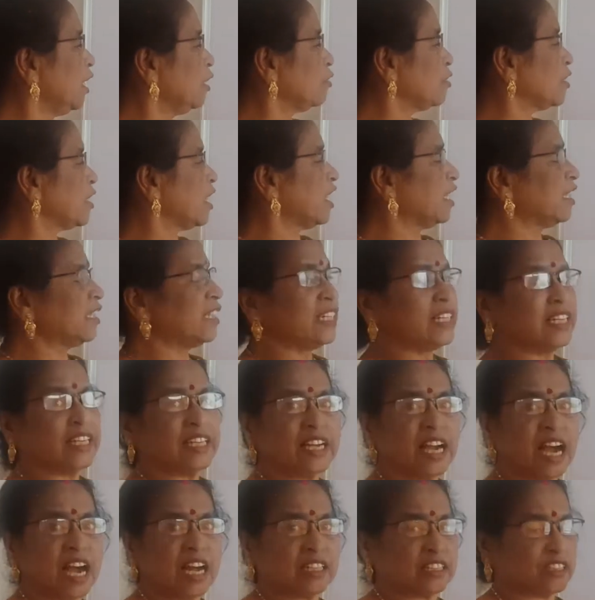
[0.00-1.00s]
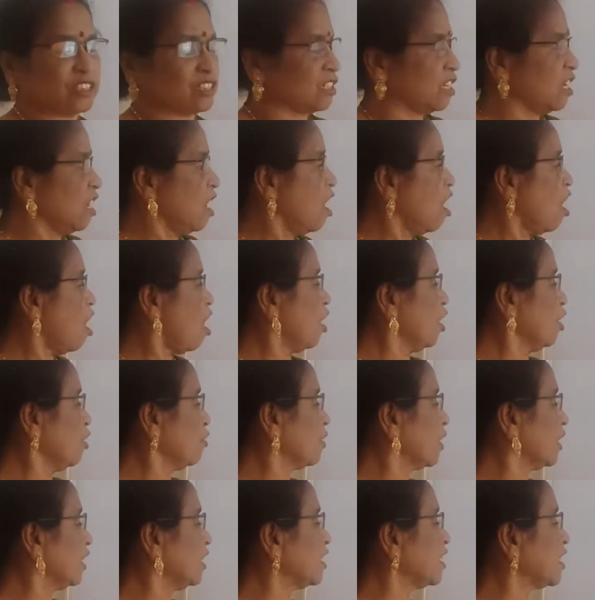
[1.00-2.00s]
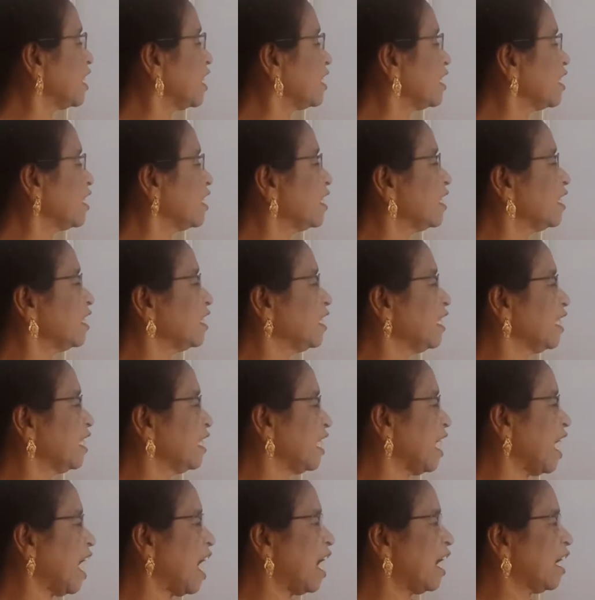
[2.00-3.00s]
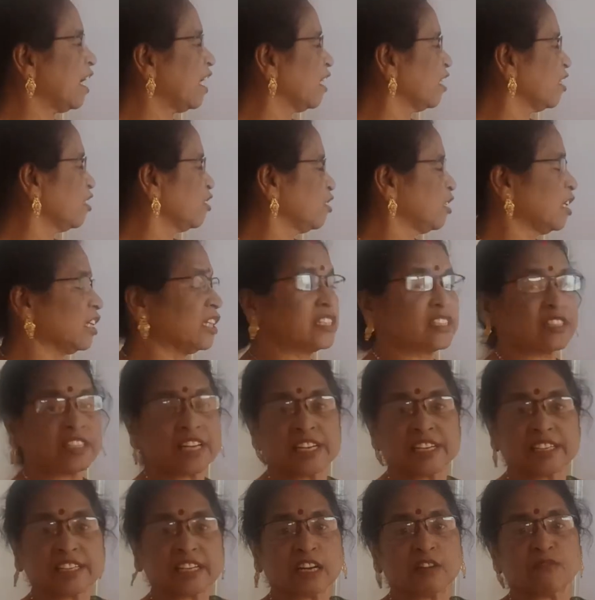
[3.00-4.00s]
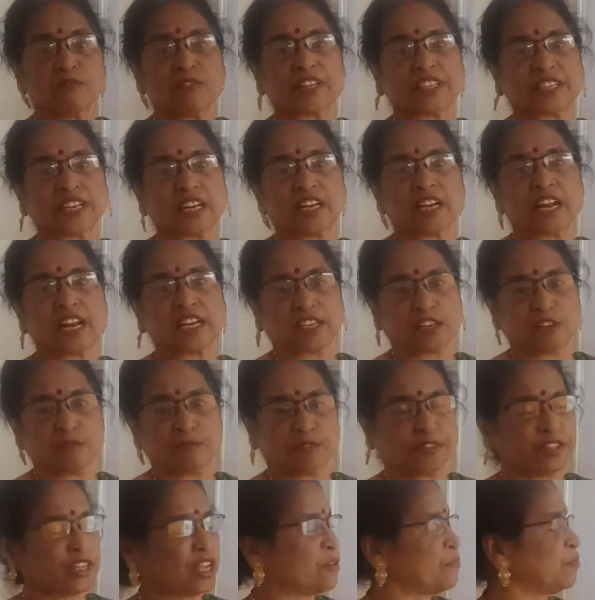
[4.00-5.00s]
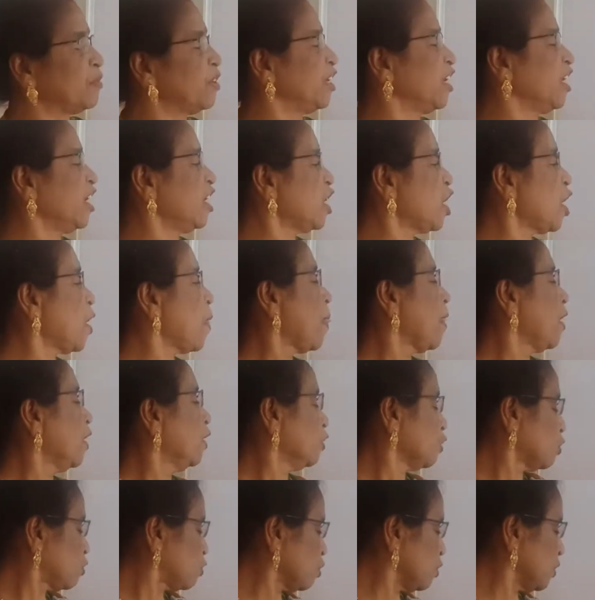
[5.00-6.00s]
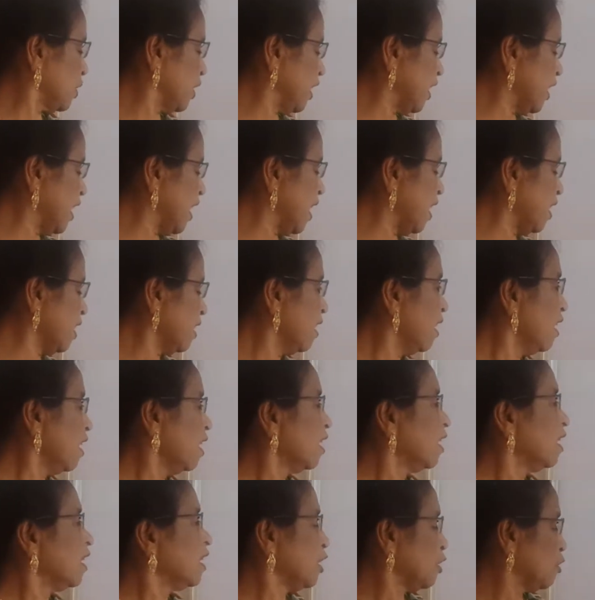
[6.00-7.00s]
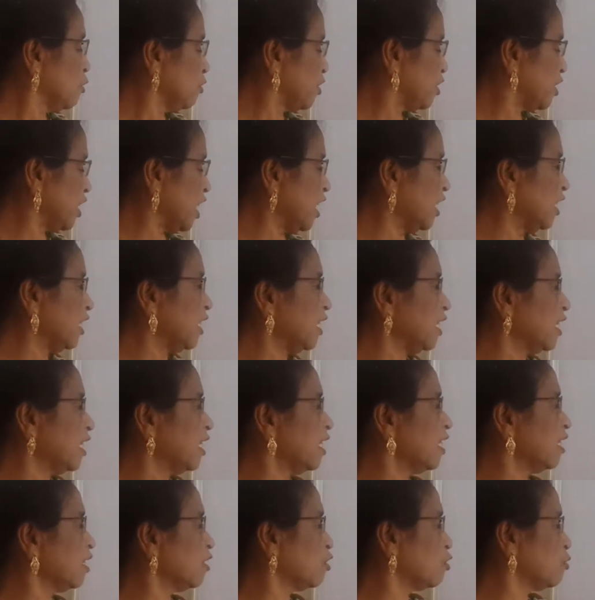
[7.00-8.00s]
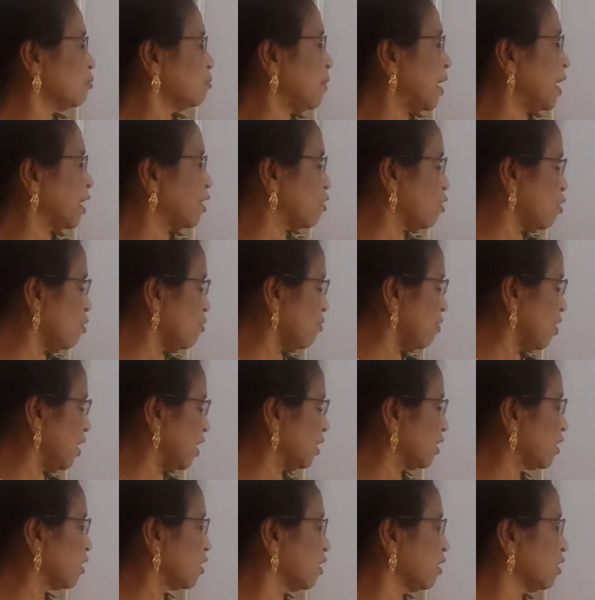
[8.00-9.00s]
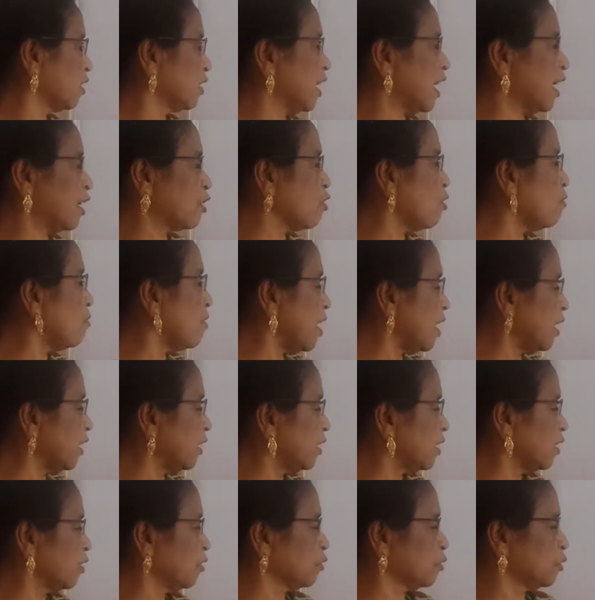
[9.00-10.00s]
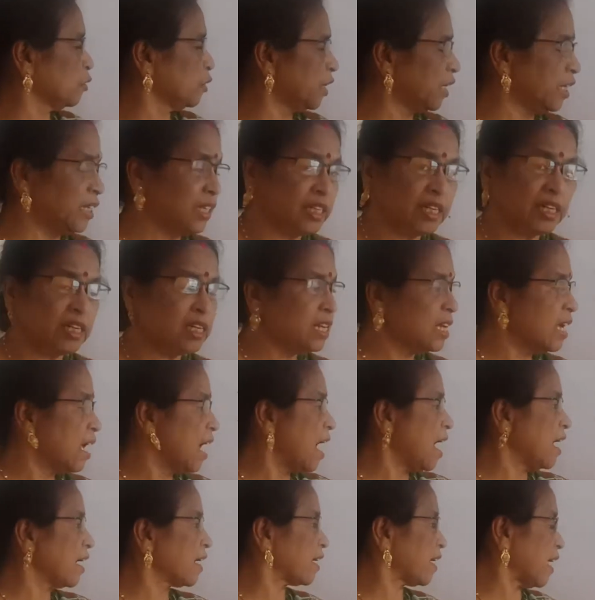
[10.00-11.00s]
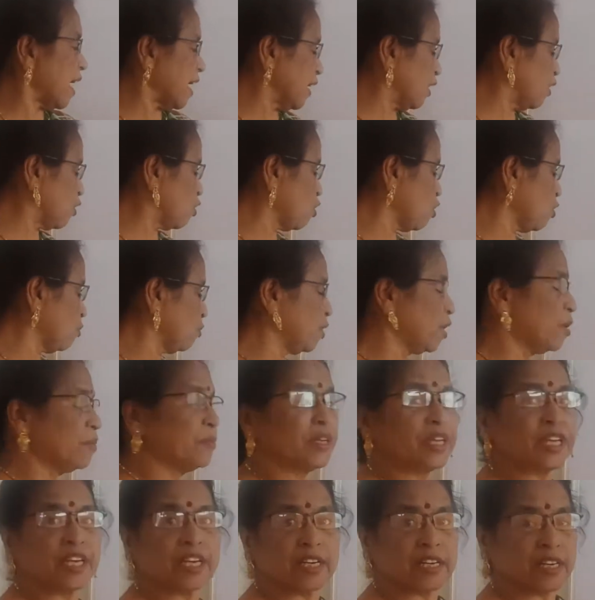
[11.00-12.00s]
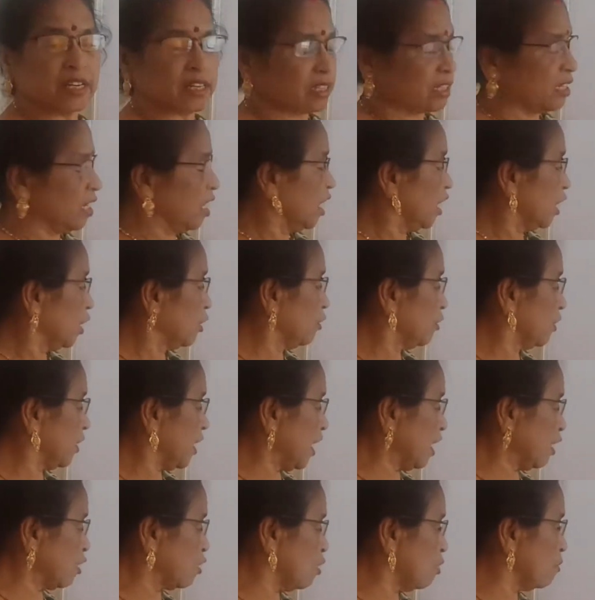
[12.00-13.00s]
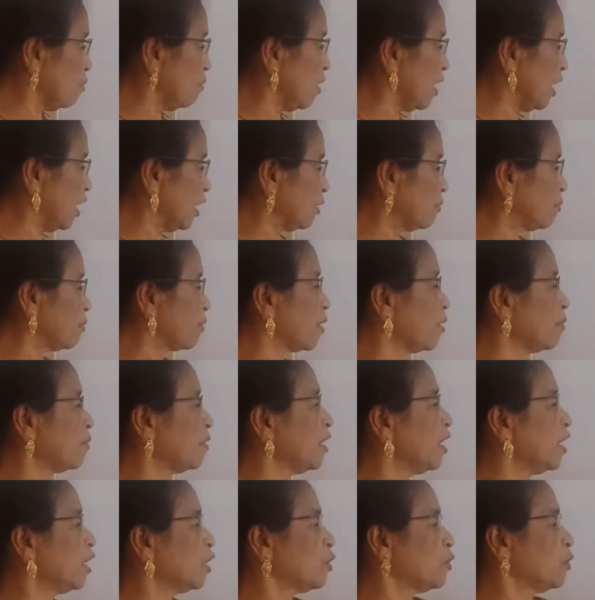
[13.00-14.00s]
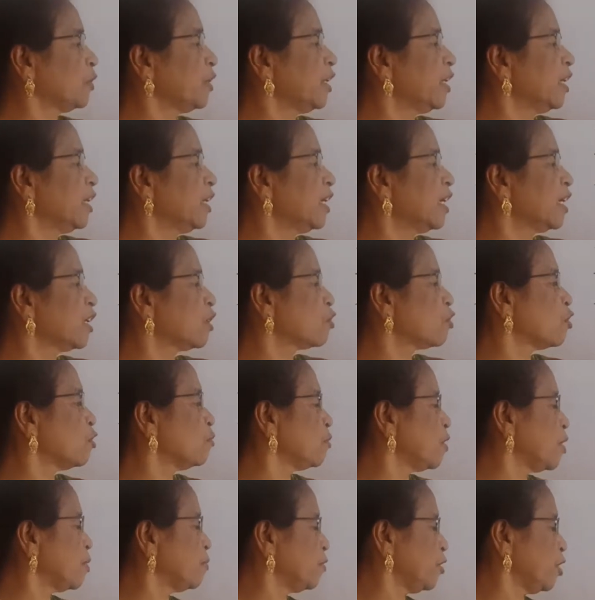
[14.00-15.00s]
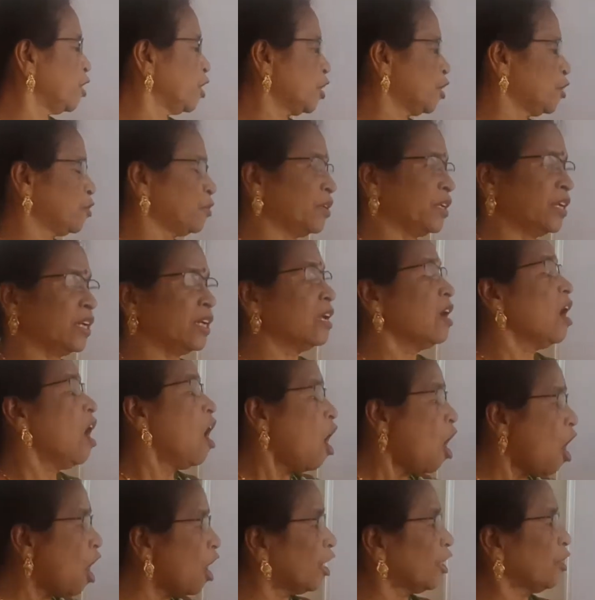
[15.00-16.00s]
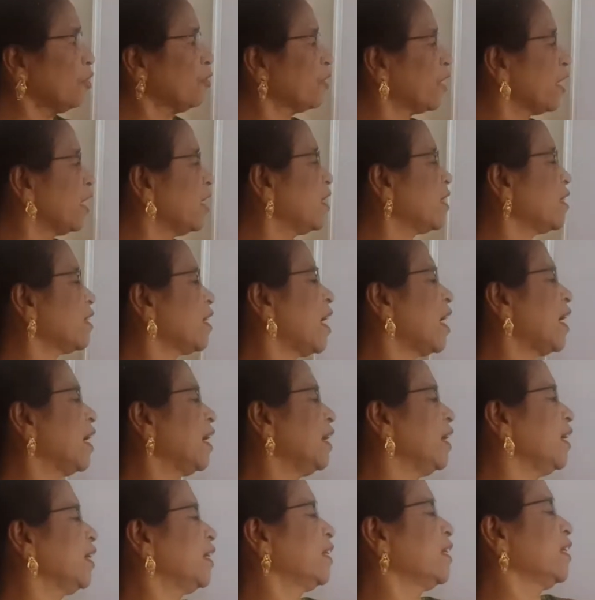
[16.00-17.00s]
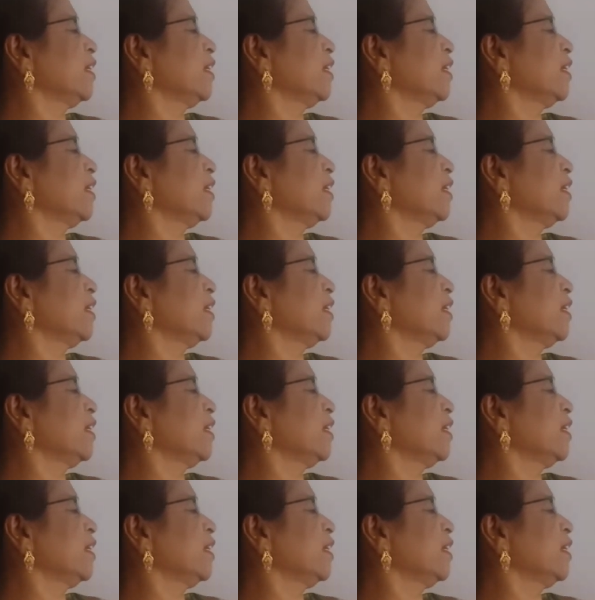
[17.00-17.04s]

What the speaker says: you change the ligands, or you can change here the central metal atom, same meaning. So here you change here by cobalt, take cobalt to here and write chromium here. You take cobalt from here to here and chromium here to here, or you can write